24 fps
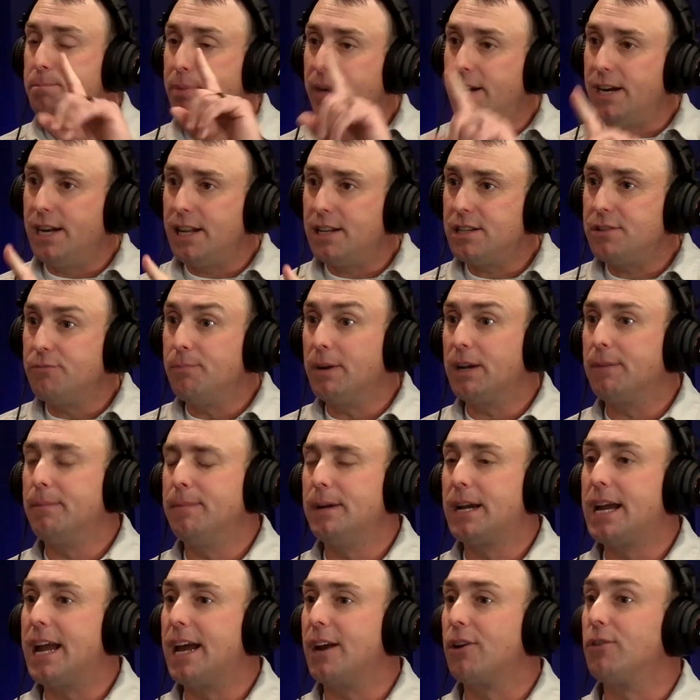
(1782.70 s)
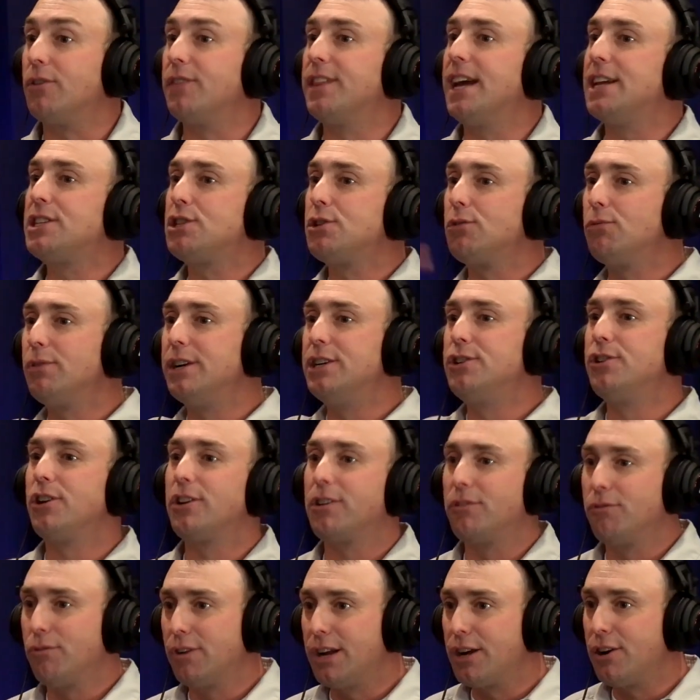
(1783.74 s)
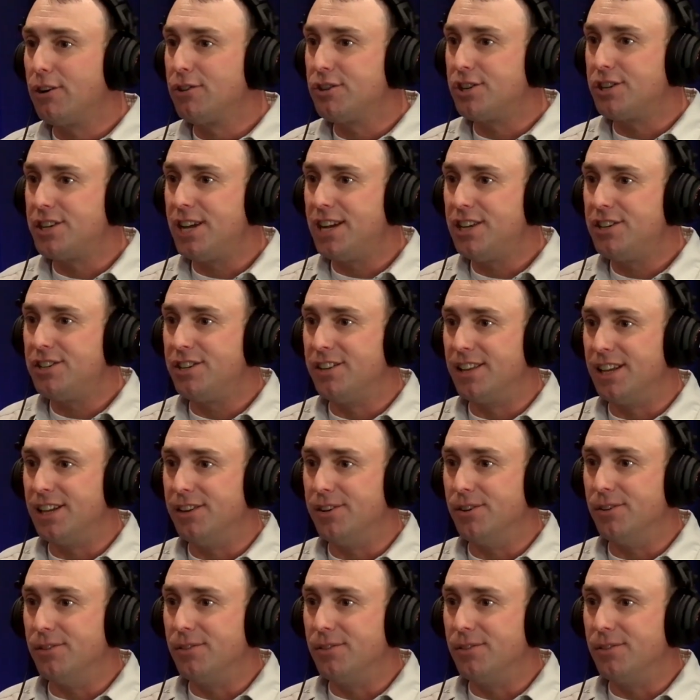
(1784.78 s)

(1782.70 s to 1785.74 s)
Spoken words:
but it is mechanical. That's the regurgitation they do.